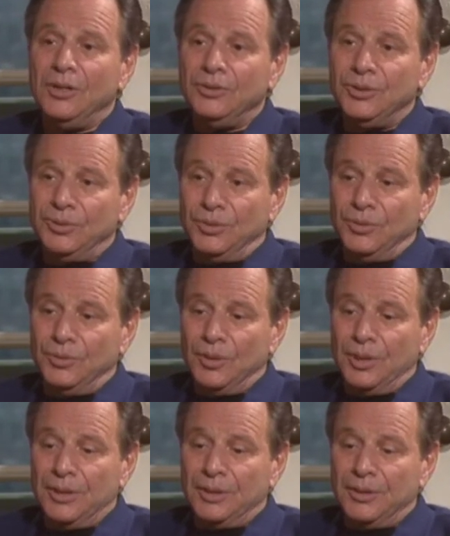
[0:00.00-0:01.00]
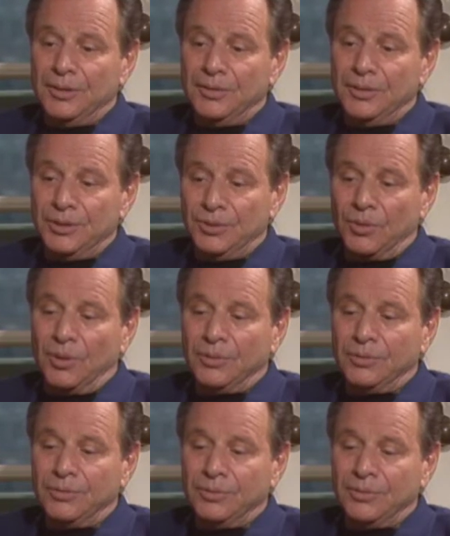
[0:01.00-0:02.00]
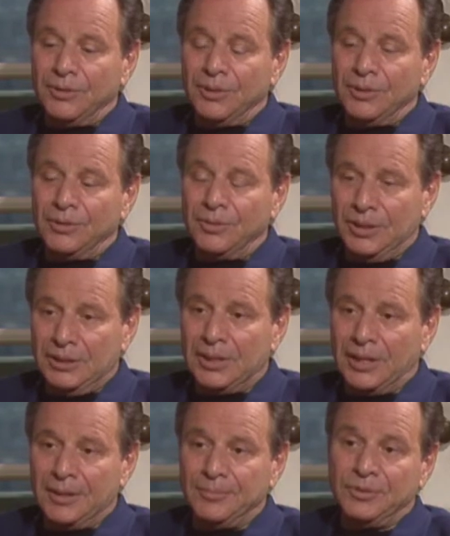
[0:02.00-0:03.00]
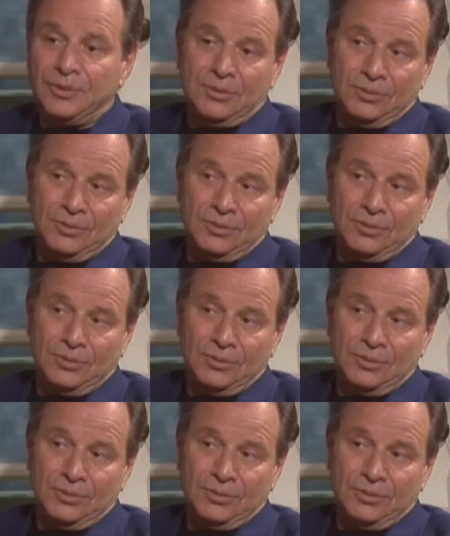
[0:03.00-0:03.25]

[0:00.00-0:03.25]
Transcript: to do uh, this role uh, three times,